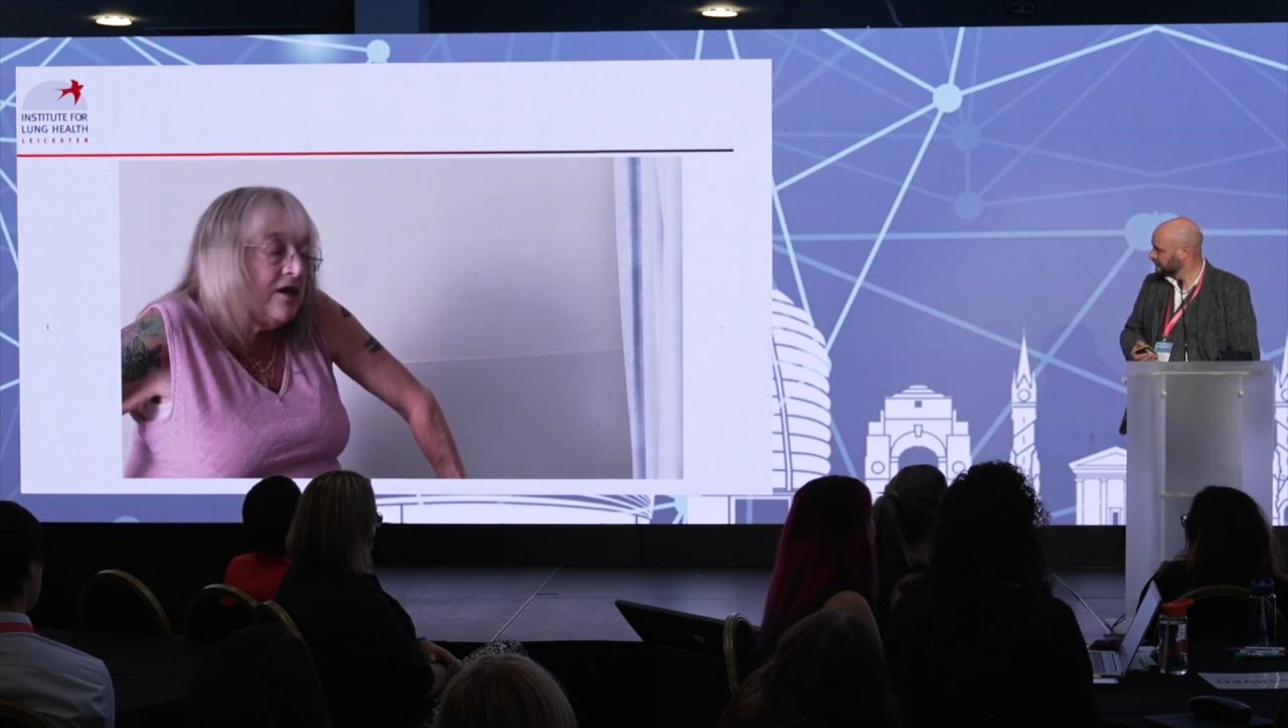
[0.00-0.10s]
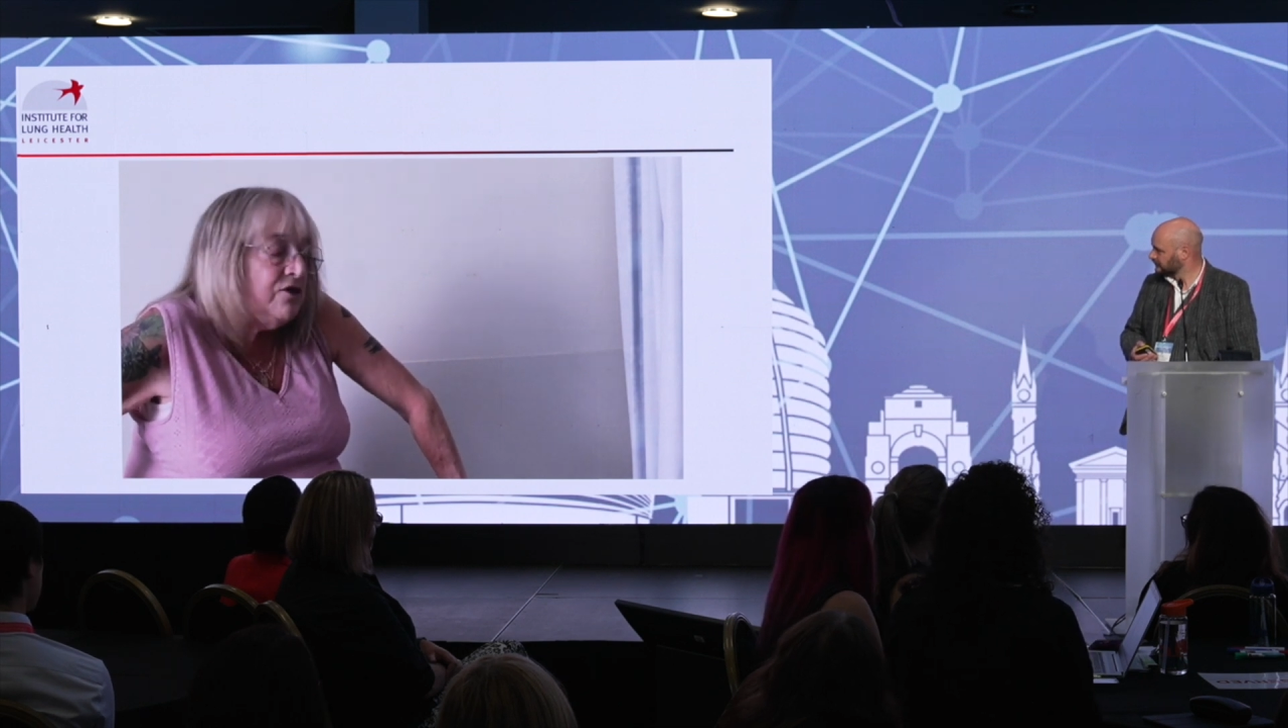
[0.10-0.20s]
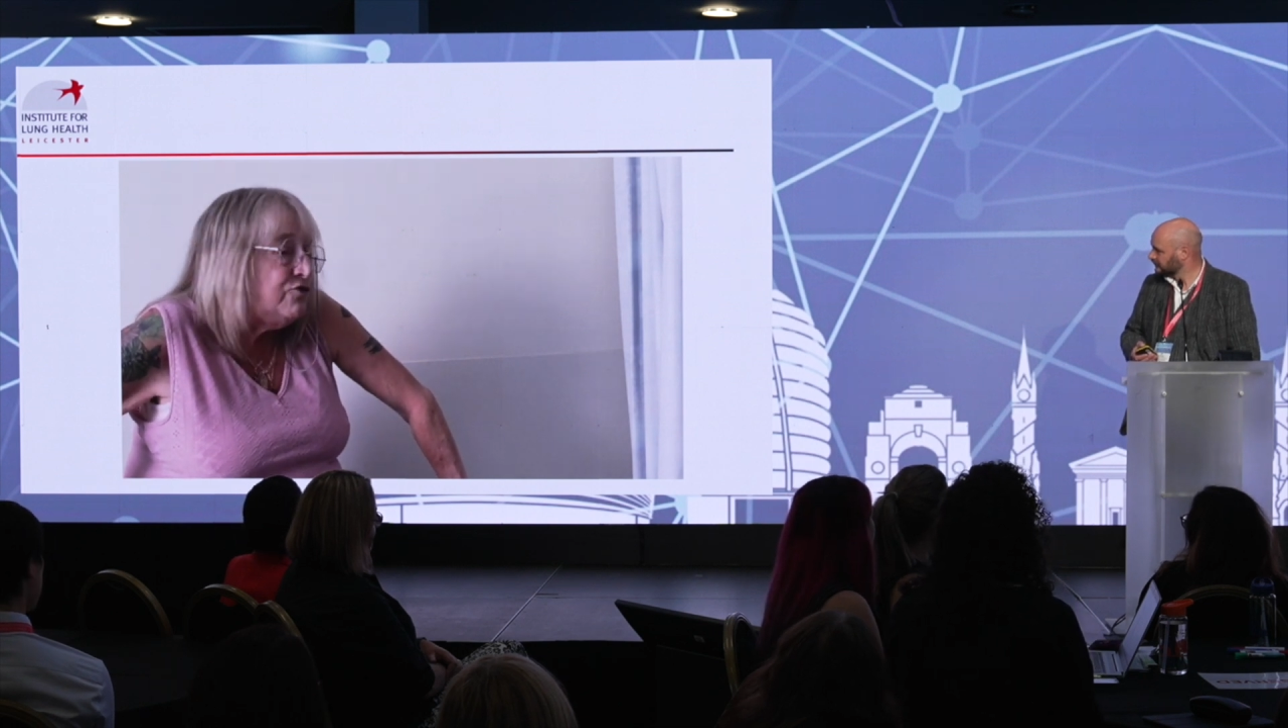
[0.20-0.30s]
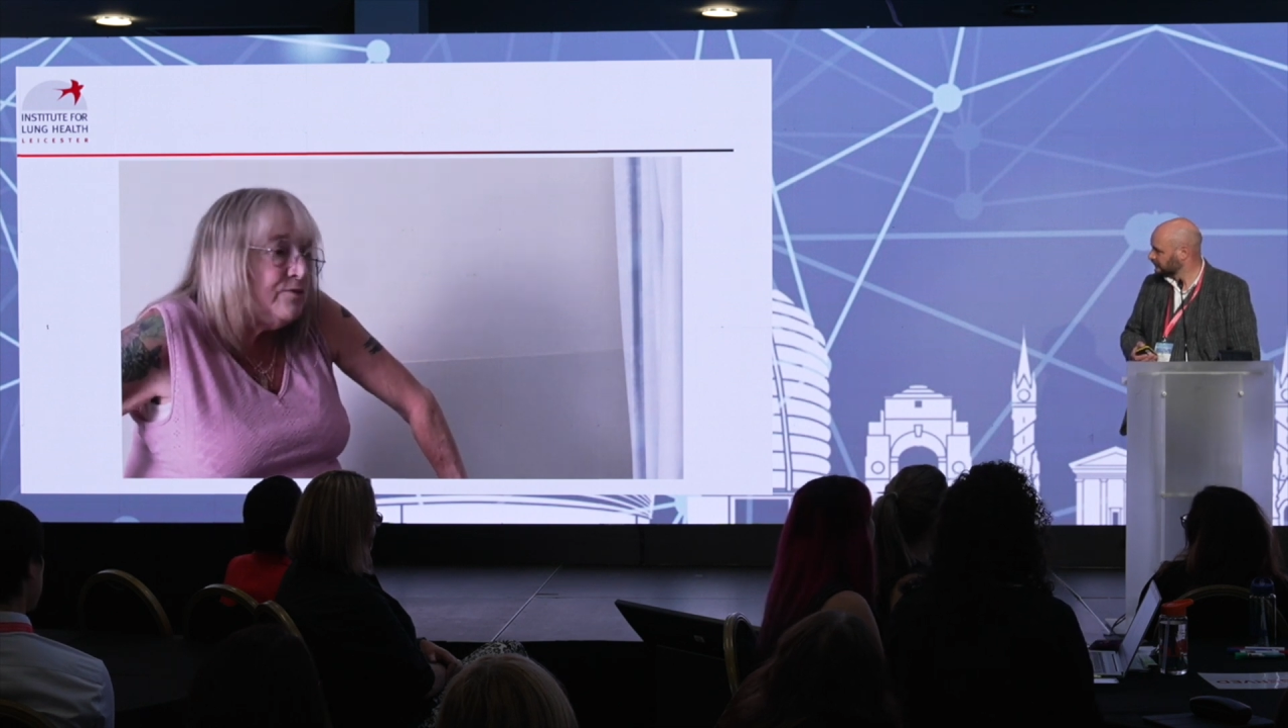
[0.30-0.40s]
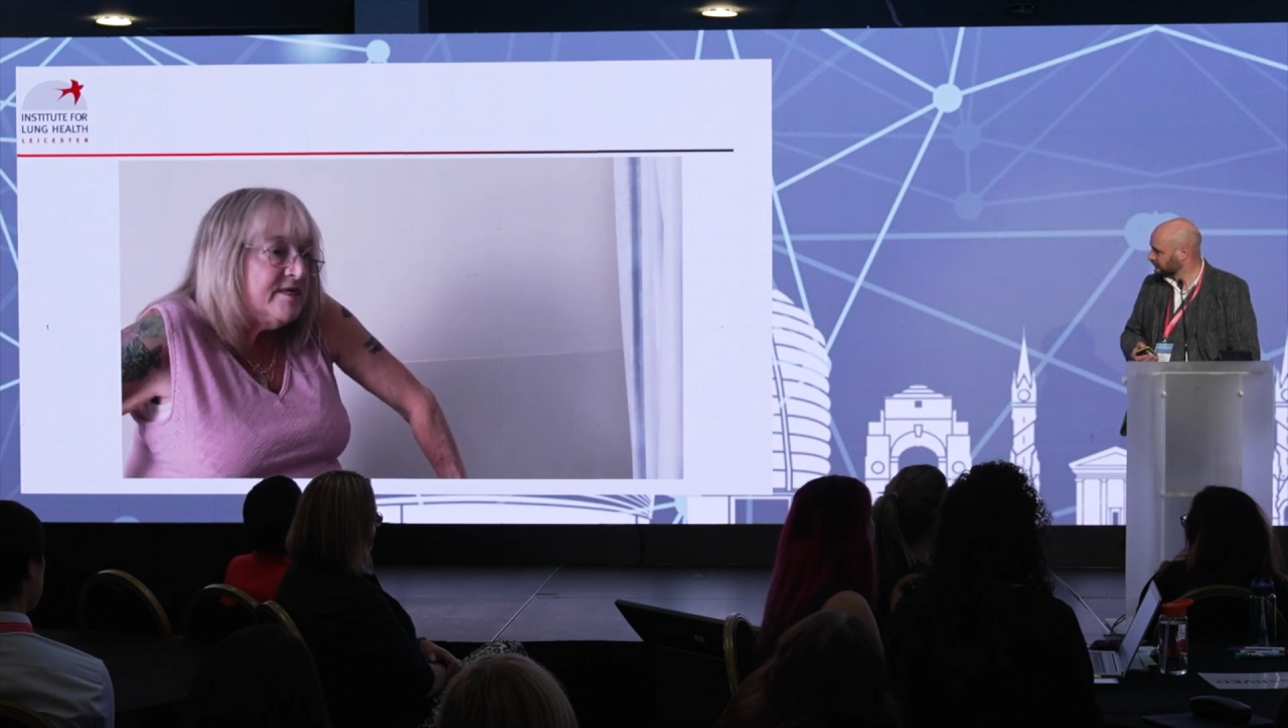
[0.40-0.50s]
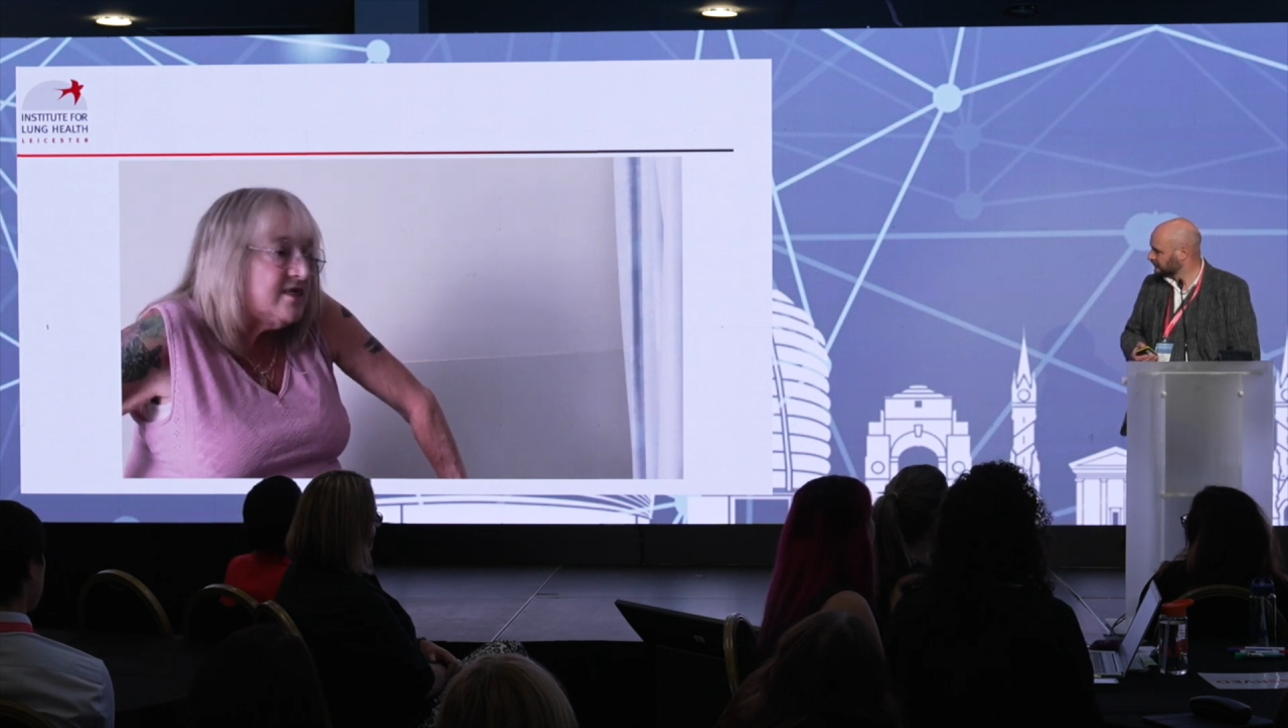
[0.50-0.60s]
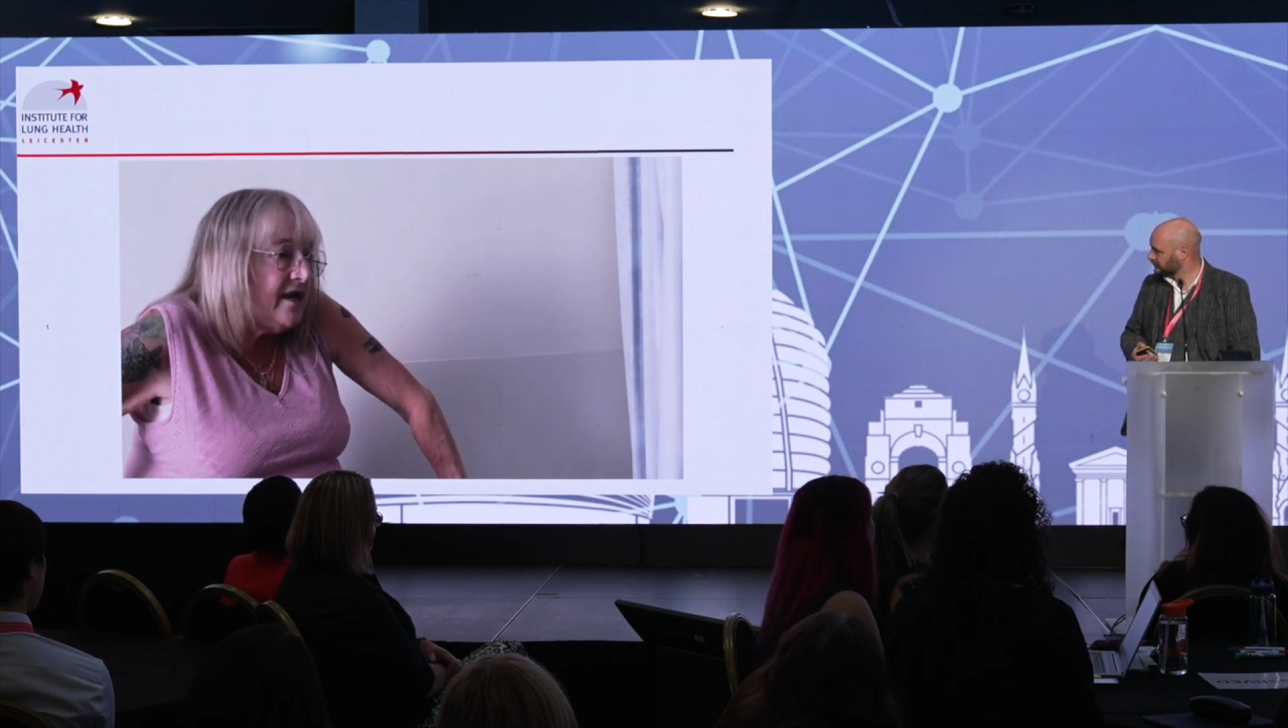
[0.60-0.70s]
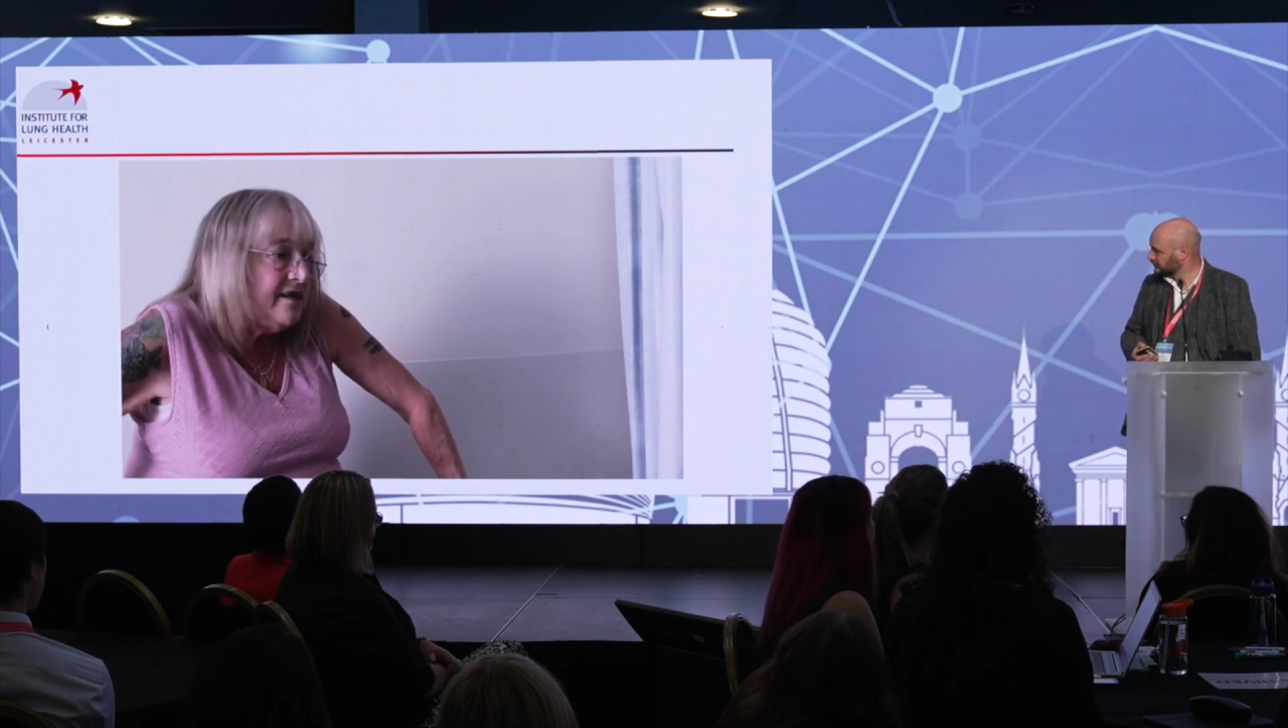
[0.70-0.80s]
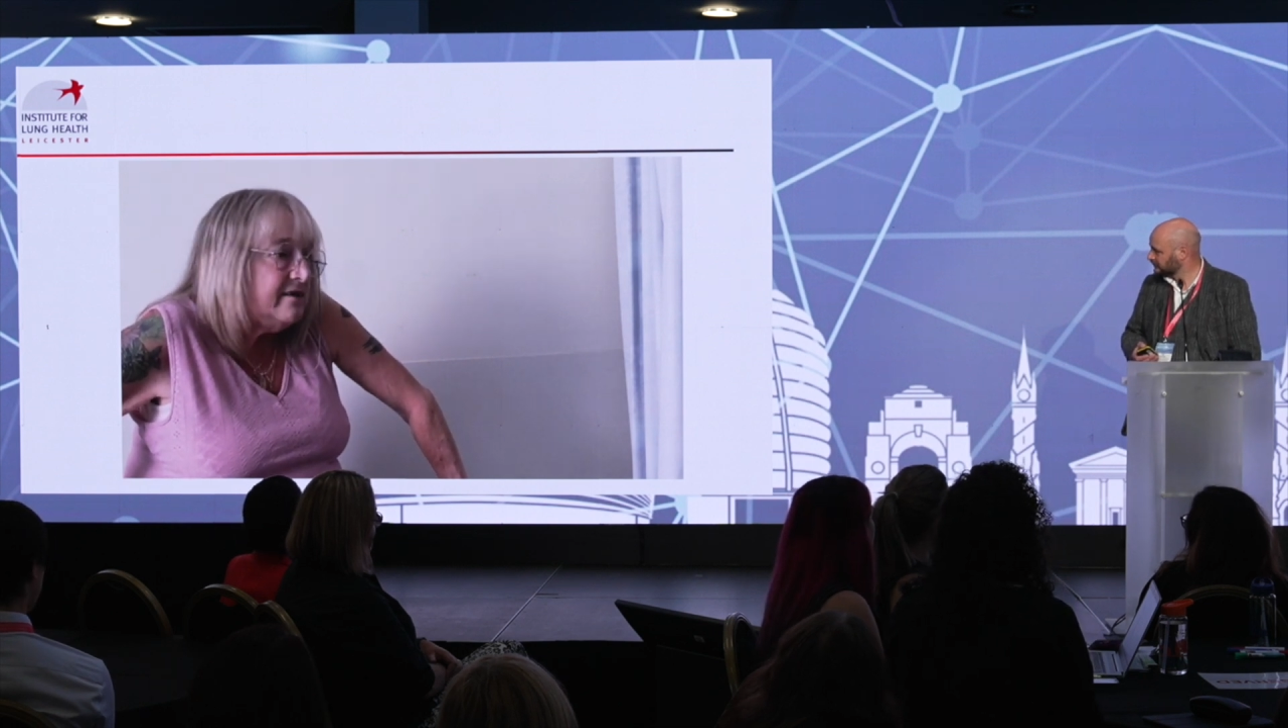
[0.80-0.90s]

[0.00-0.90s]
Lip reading: 100%.